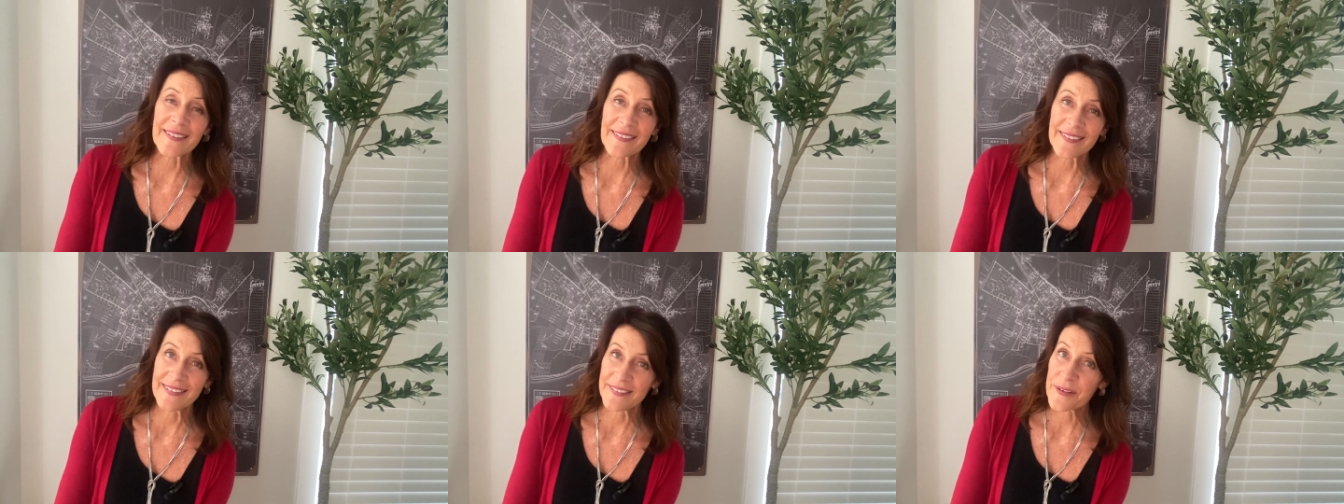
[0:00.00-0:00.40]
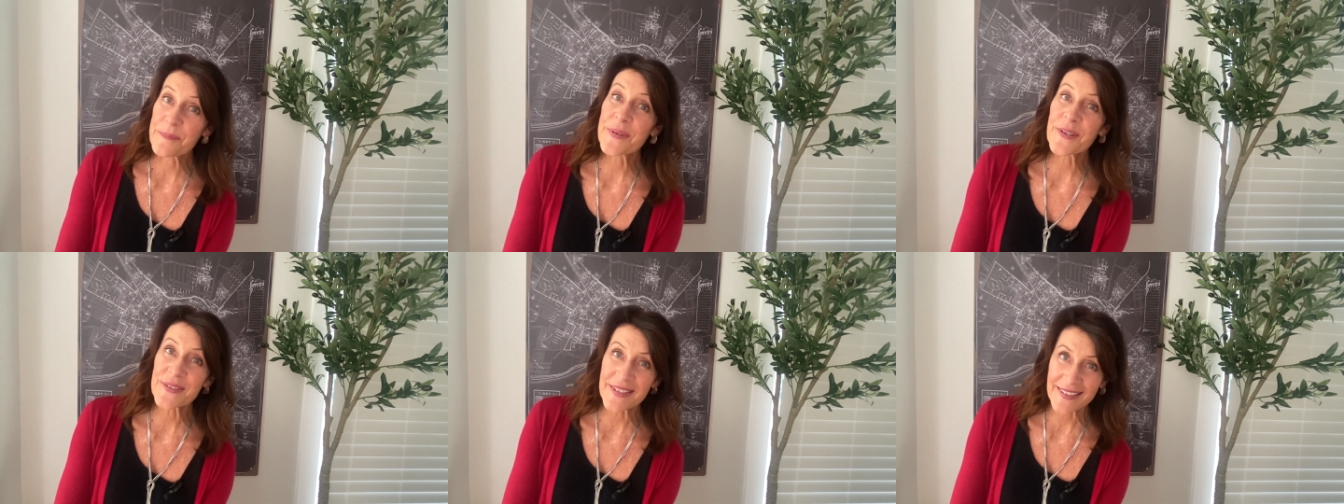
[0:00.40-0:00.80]
And the
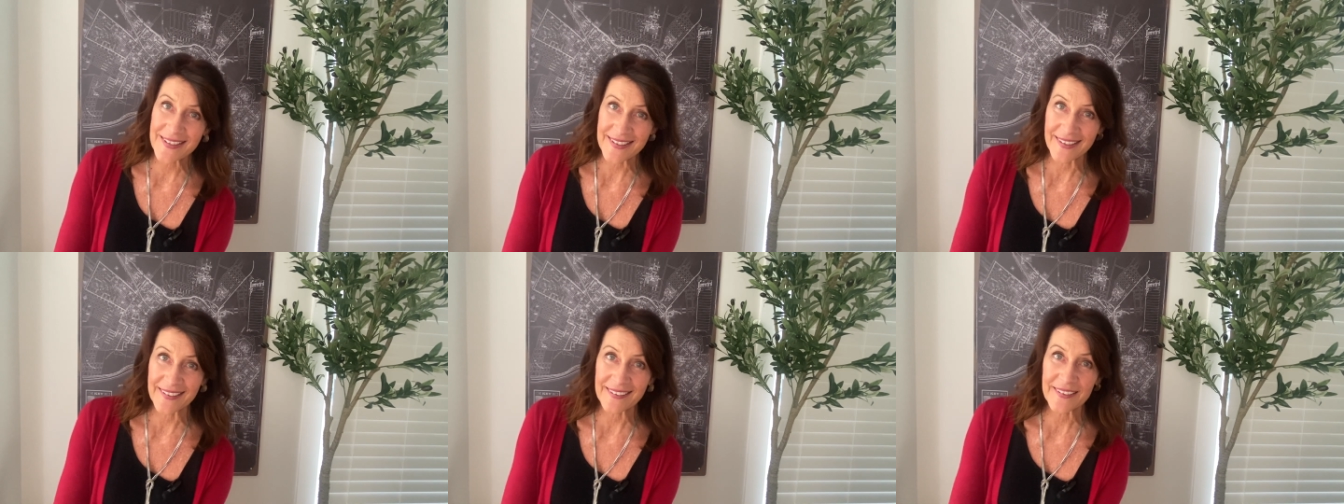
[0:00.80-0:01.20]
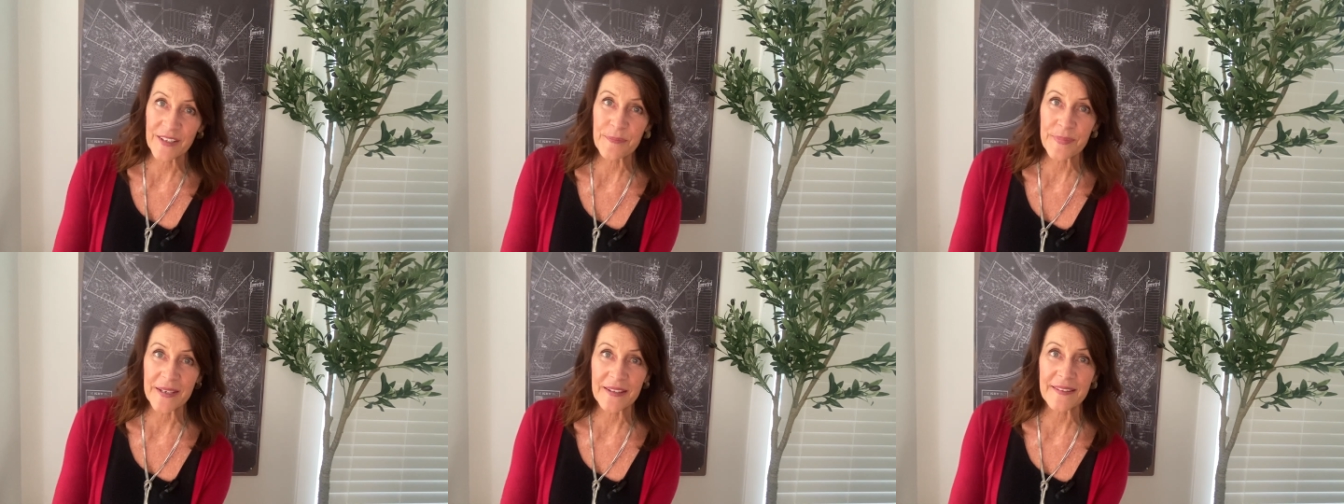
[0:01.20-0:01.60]
music scene
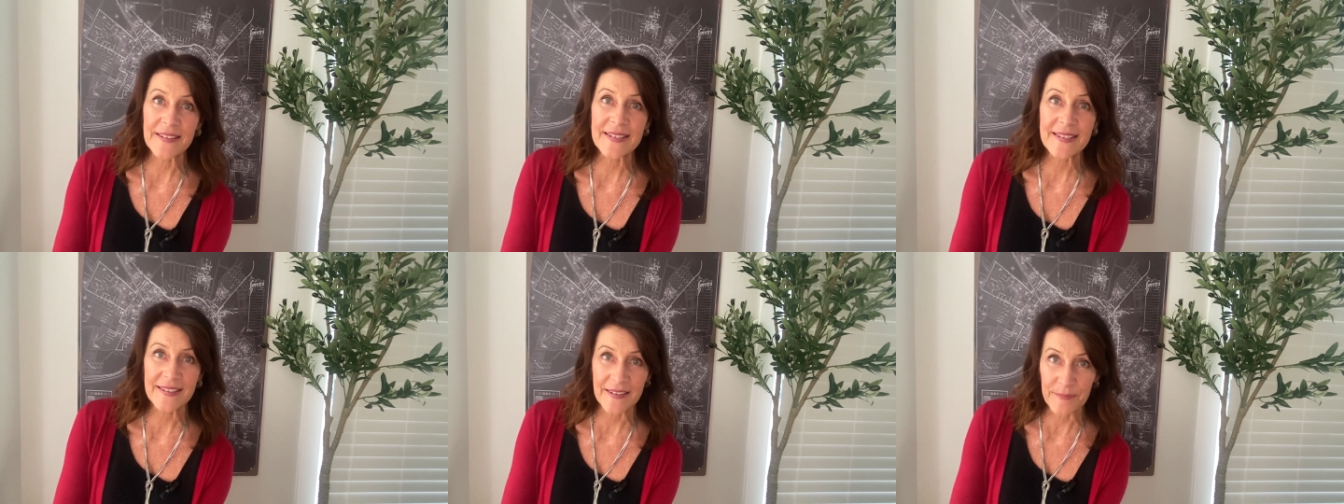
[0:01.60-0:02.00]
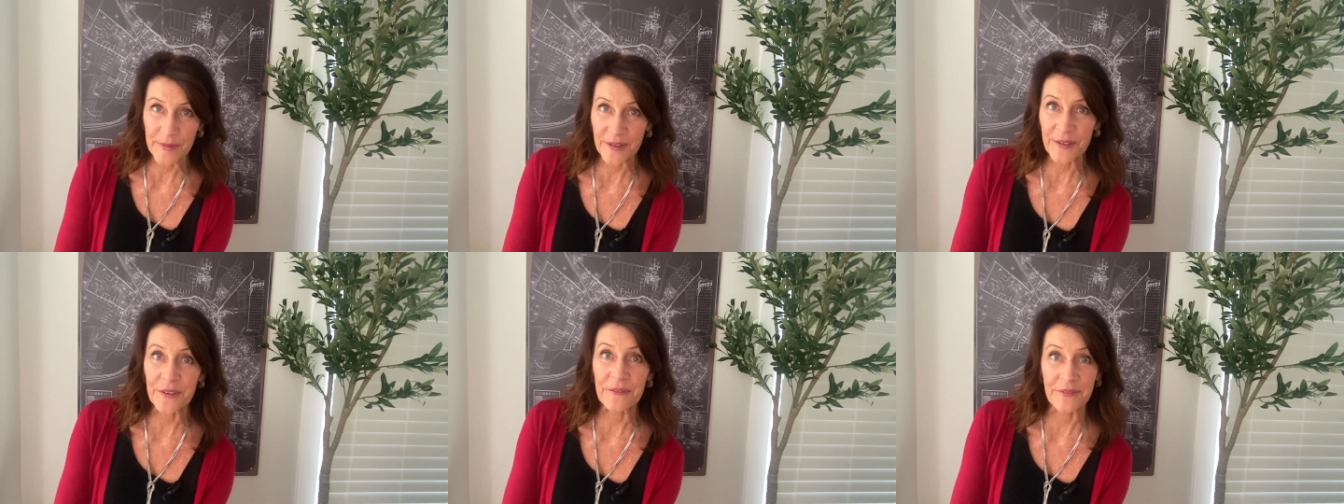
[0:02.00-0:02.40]
could be this
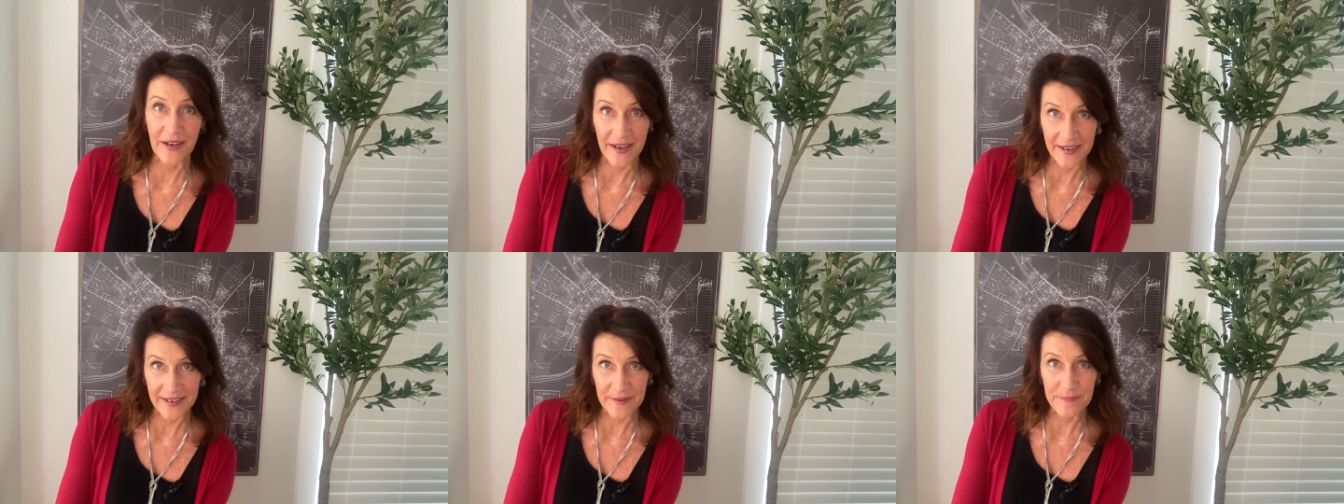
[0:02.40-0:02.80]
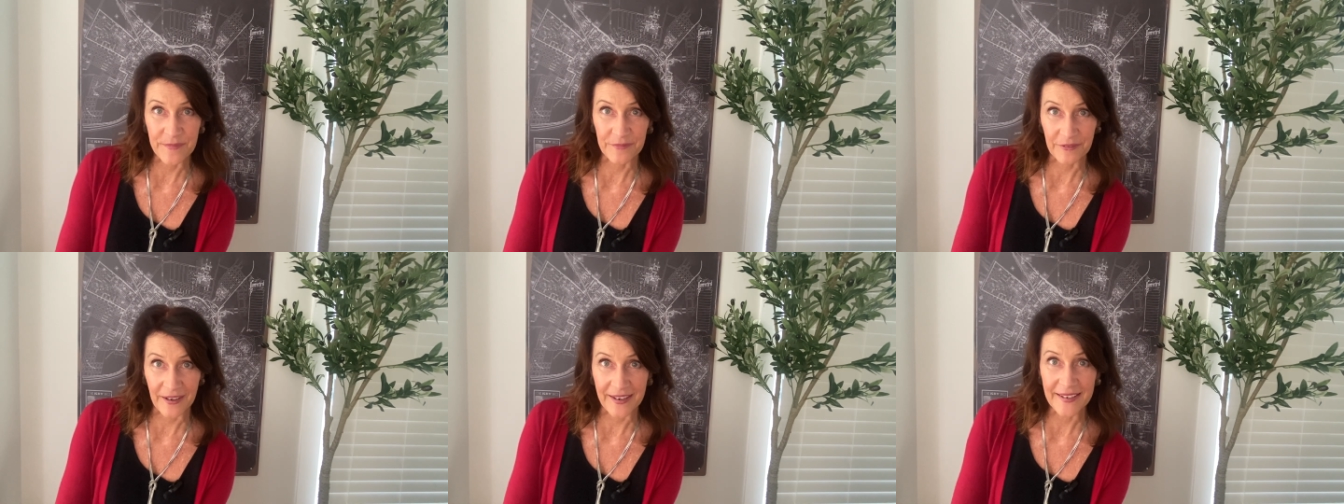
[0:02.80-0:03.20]
similar vibe,
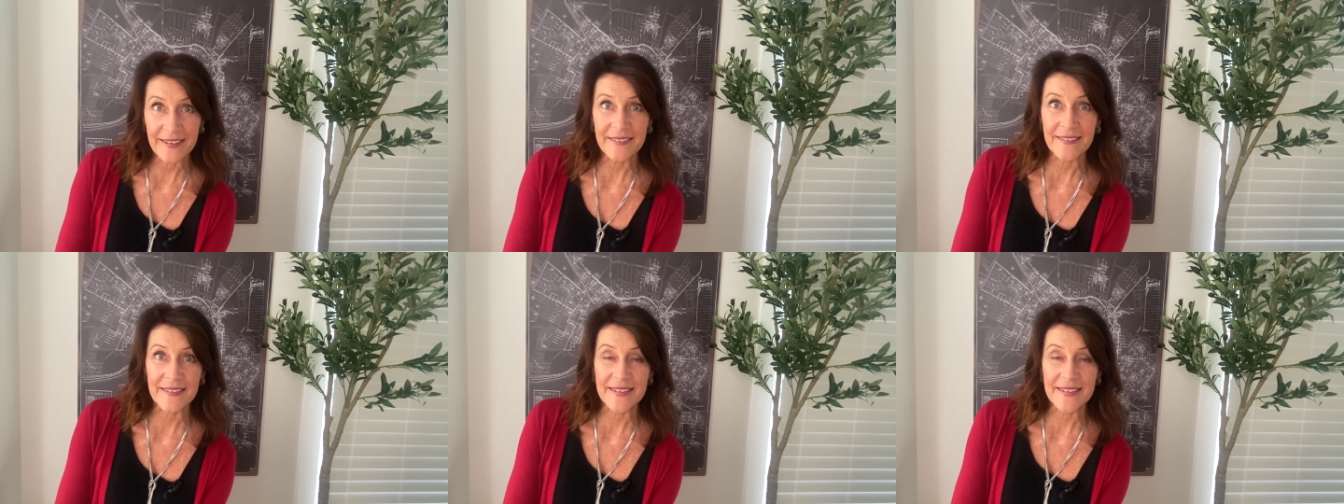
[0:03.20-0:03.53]
right?